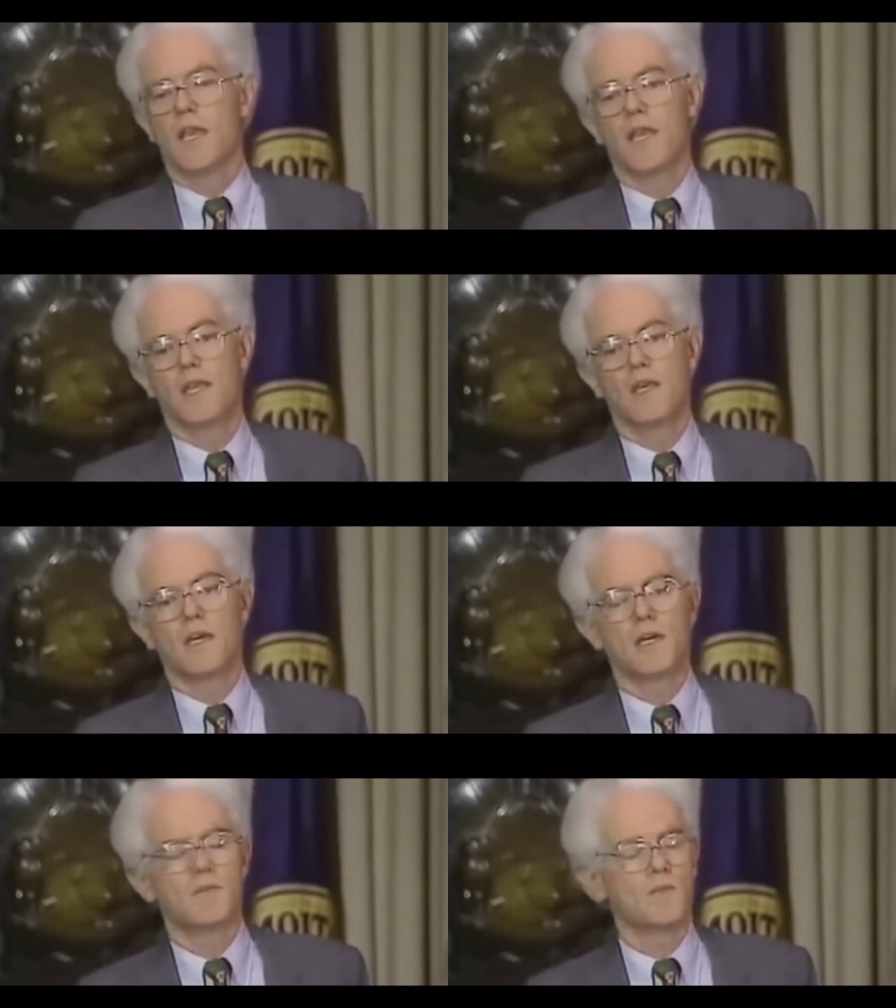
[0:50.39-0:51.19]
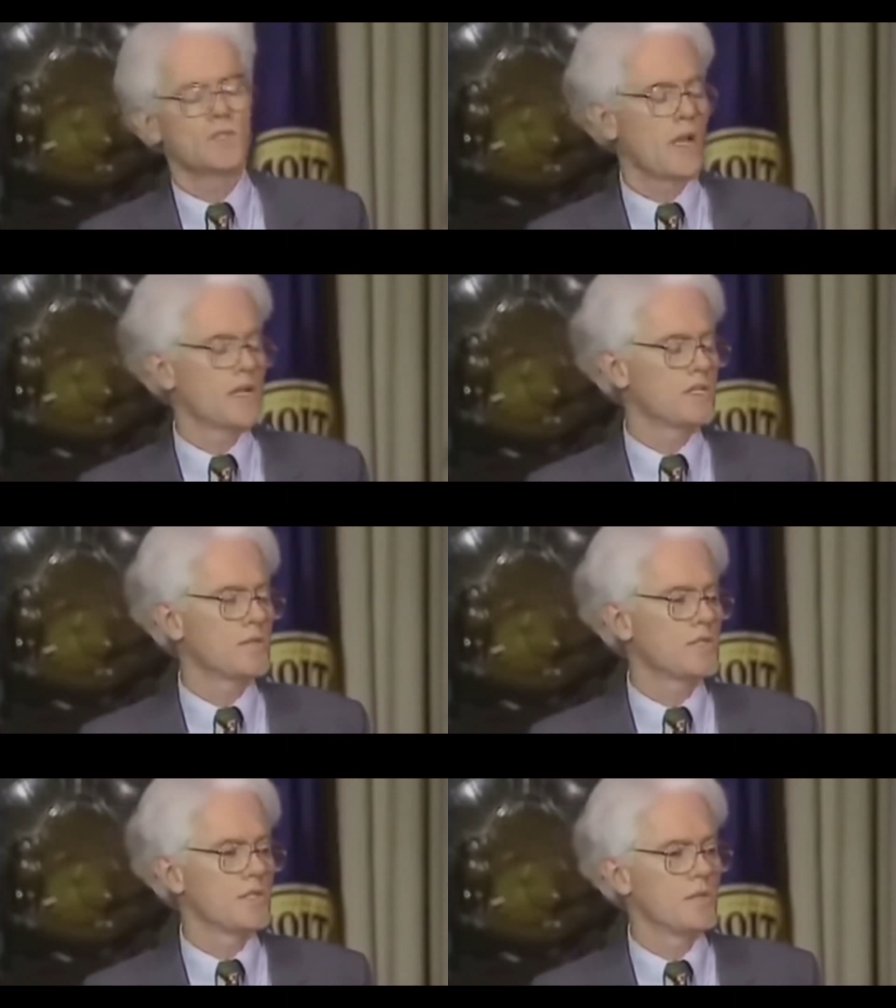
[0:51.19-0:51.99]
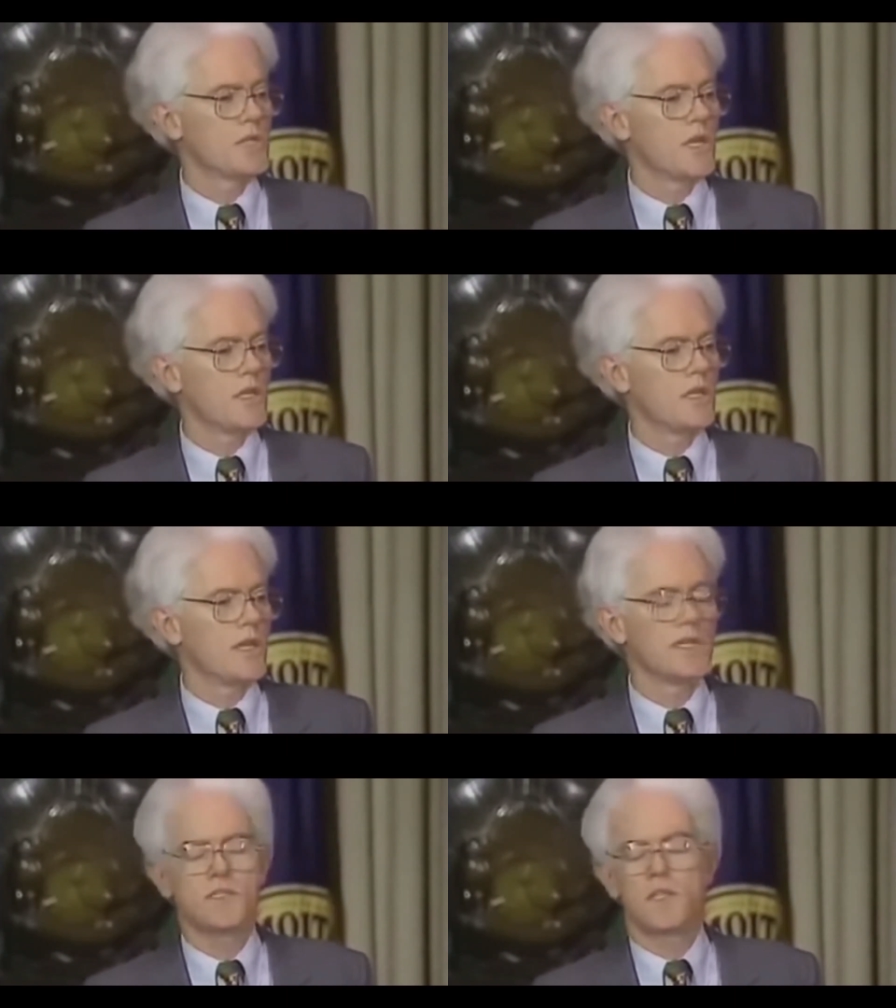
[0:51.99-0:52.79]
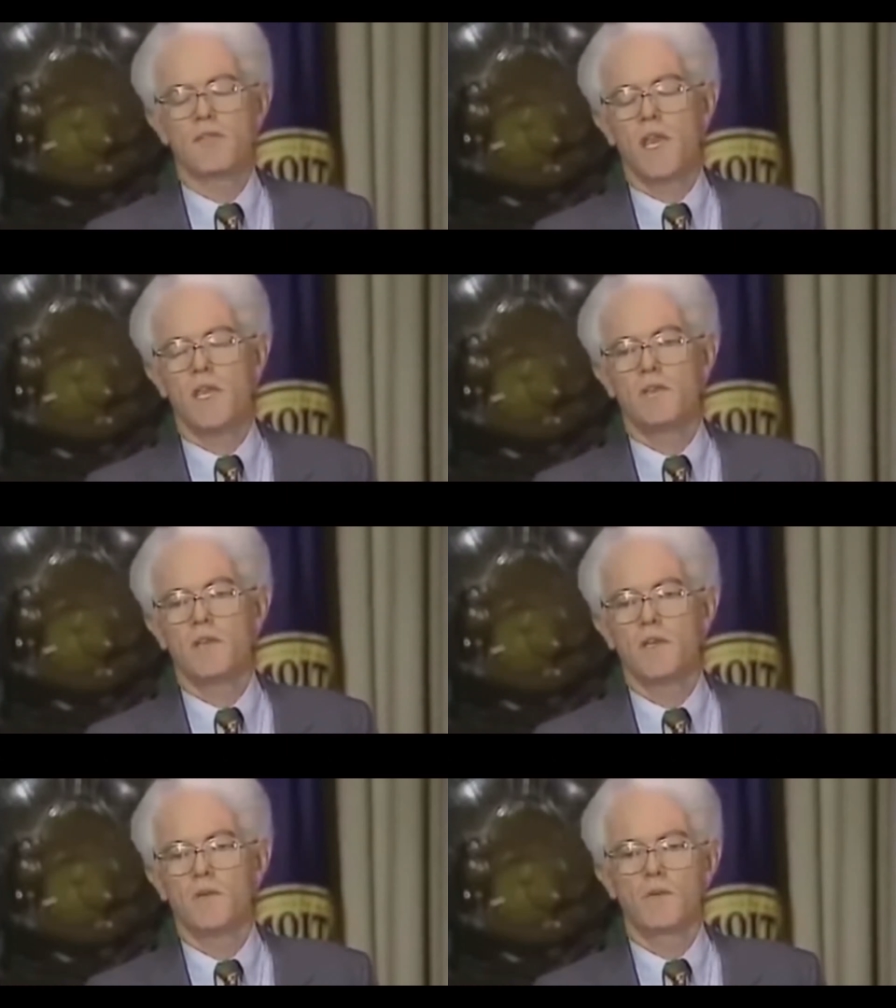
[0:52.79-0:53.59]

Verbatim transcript: And it was the largest position in Magellan in 1978 when